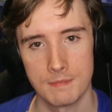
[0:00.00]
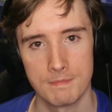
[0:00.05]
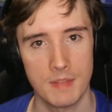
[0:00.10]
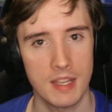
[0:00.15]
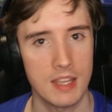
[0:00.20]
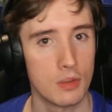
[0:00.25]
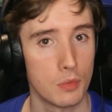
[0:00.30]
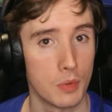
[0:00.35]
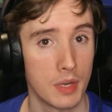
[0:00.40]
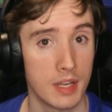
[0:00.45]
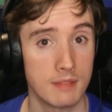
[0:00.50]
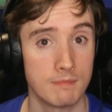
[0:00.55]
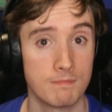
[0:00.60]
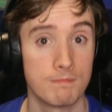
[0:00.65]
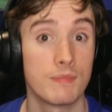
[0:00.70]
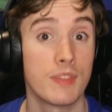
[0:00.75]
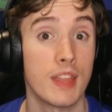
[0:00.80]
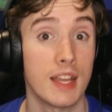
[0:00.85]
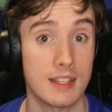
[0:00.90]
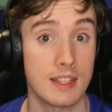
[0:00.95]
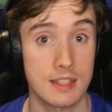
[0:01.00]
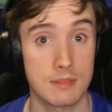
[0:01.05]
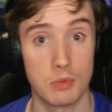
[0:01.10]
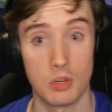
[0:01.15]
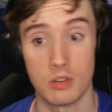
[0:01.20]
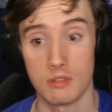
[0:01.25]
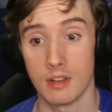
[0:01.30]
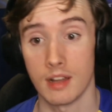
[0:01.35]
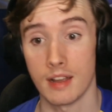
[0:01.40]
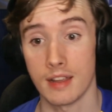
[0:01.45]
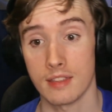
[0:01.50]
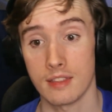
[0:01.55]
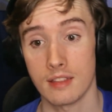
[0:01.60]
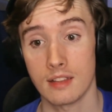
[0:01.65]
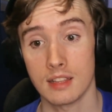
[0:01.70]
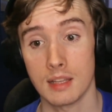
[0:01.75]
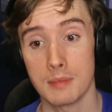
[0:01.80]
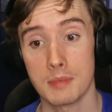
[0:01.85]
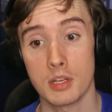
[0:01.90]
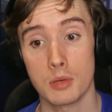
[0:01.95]
Either way, that's what I
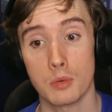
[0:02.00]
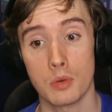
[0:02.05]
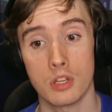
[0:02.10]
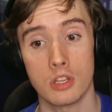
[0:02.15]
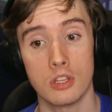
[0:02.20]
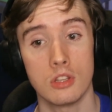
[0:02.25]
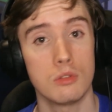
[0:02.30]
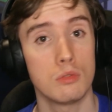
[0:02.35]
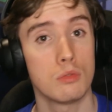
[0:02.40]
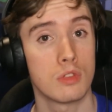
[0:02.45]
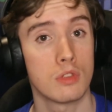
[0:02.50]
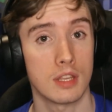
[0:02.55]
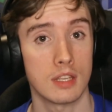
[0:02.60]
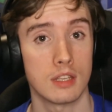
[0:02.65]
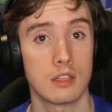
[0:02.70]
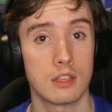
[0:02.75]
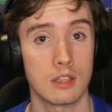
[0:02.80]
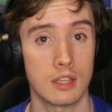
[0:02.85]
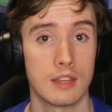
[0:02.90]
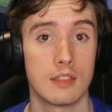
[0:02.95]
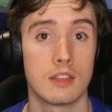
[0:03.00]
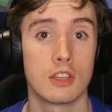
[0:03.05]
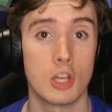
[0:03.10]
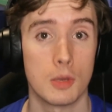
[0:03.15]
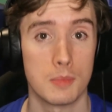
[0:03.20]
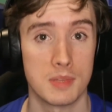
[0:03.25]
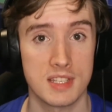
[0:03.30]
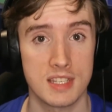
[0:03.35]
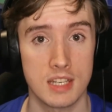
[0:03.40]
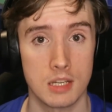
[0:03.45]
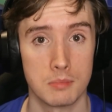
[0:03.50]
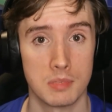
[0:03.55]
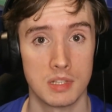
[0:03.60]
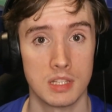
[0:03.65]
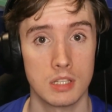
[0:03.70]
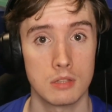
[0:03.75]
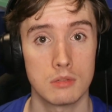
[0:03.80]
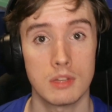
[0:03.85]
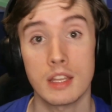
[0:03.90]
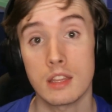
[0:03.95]
think. Let me know what you think in the comments down
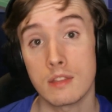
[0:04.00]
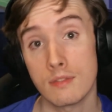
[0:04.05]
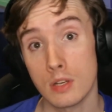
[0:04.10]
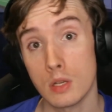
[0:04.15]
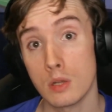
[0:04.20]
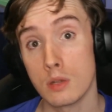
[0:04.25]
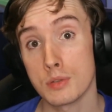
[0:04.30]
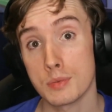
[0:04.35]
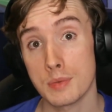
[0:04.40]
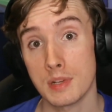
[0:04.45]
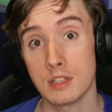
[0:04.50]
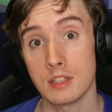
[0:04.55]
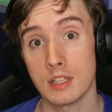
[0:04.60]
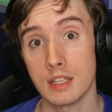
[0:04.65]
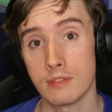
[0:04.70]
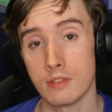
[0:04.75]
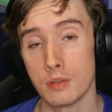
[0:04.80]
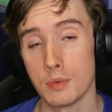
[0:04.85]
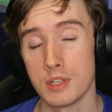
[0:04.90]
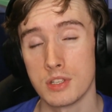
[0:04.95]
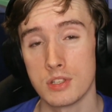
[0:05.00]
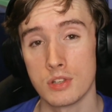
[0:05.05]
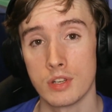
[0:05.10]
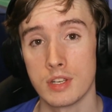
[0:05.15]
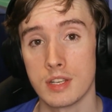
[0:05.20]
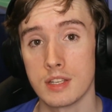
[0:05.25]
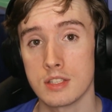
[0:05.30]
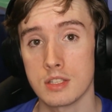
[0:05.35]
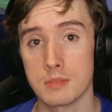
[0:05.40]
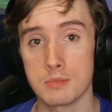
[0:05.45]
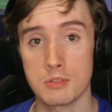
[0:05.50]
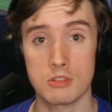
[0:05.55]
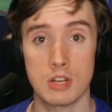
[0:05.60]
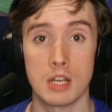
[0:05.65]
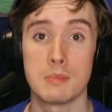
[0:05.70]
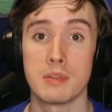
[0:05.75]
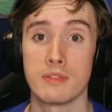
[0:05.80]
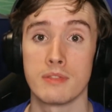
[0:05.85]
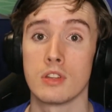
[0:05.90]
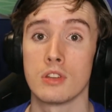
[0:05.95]
below. Like the video as well if you enjoyed it.
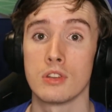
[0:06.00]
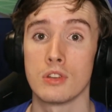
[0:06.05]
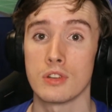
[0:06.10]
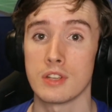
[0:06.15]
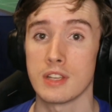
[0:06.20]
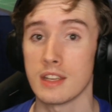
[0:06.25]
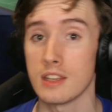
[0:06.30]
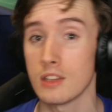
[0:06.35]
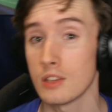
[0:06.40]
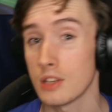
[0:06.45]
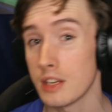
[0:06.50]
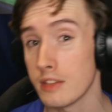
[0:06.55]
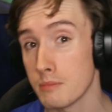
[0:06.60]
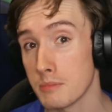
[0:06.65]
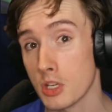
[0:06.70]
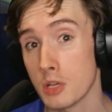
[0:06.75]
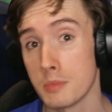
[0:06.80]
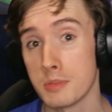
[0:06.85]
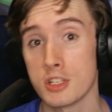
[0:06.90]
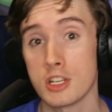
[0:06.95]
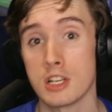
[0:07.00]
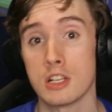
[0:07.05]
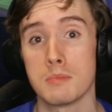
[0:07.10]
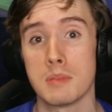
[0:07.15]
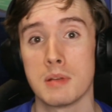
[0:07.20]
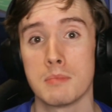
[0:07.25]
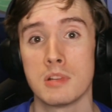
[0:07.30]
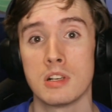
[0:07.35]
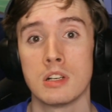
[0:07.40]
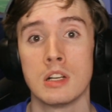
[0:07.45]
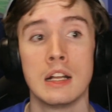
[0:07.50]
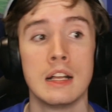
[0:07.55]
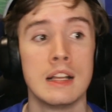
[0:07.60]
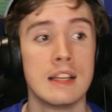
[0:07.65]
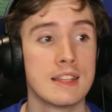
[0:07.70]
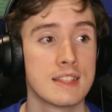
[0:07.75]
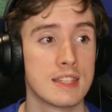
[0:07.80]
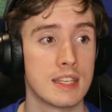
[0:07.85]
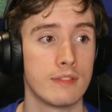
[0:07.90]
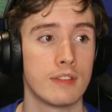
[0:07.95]
Subscribe if you're not yet. You could even become a channel member.
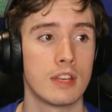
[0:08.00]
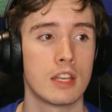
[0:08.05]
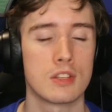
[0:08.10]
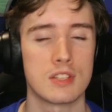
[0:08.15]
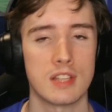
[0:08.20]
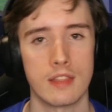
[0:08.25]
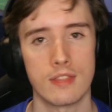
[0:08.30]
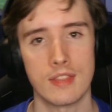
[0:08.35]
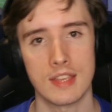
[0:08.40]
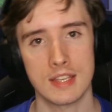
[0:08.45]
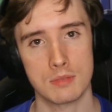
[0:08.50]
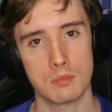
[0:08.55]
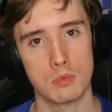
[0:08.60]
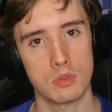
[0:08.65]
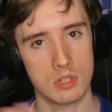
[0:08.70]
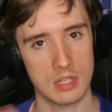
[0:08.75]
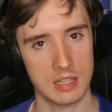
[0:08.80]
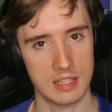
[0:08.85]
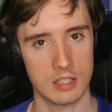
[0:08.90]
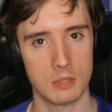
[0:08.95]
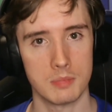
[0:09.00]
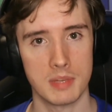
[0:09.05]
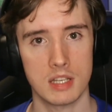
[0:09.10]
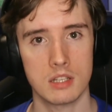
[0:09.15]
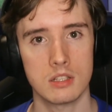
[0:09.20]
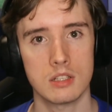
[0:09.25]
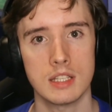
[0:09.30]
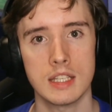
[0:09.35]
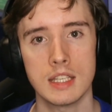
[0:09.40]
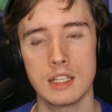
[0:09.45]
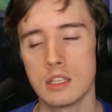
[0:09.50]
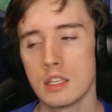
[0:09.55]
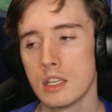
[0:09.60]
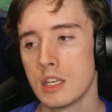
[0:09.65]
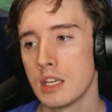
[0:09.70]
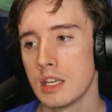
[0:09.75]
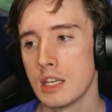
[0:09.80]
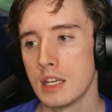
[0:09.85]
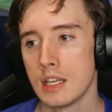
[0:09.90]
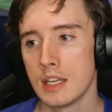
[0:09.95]
See videos like this one a little bit early.
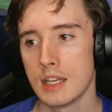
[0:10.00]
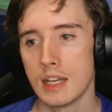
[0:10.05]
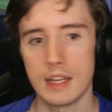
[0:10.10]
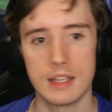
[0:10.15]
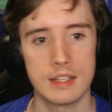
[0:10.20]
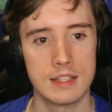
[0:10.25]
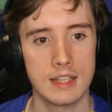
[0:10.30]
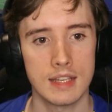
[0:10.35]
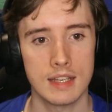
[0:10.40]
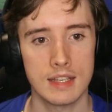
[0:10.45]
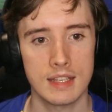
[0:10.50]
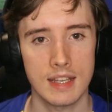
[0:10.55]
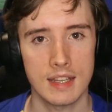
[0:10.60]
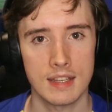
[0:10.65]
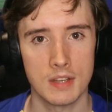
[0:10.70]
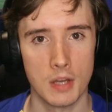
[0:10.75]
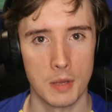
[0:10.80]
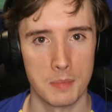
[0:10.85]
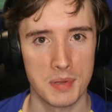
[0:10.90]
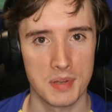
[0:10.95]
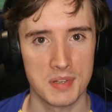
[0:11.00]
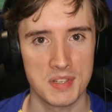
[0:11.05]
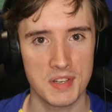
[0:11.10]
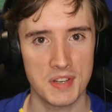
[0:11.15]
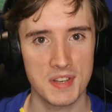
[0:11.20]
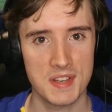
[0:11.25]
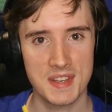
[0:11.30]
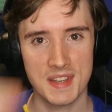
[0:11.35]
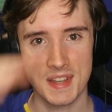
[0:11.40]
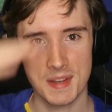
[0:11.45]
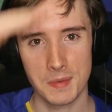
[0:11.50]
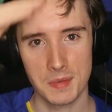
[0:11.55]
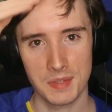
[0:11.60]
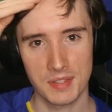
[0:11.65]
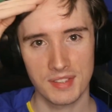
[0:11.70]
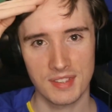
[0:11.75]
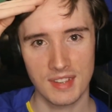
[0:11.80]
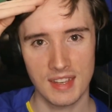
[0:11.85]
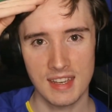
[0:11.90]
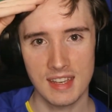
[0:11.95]
And yeah, hope you enjoyed. I will
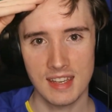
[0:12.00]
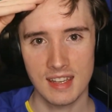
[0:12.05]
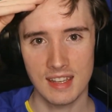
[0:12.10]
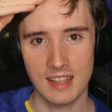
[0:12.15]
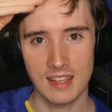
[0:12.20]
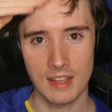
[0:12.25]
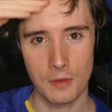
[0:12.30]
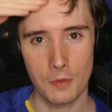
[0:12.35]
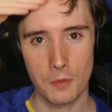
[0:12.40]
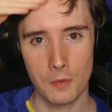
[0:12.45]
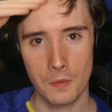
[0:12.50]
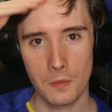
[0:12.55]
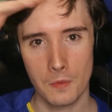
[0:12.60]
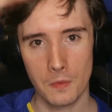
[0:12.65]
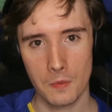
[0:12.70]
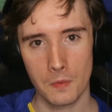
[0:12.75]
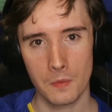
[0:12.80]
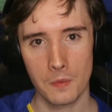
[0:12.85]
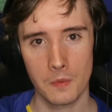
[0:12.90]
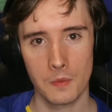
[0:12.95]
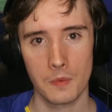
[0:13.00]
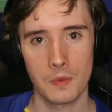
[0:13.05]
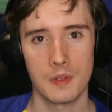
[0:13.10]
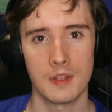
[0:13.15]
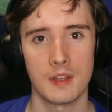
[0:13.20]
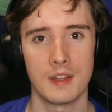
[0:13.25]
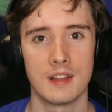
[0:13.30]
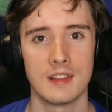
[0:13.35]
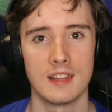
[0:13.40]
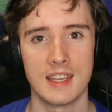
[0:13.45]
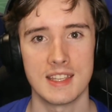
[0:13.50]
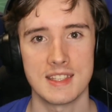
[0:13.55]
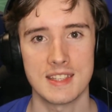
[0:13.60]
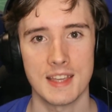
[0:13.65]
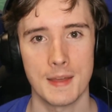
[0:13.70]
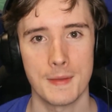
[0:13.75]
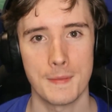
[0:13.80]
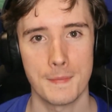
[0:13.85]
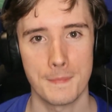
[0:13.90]
see you later.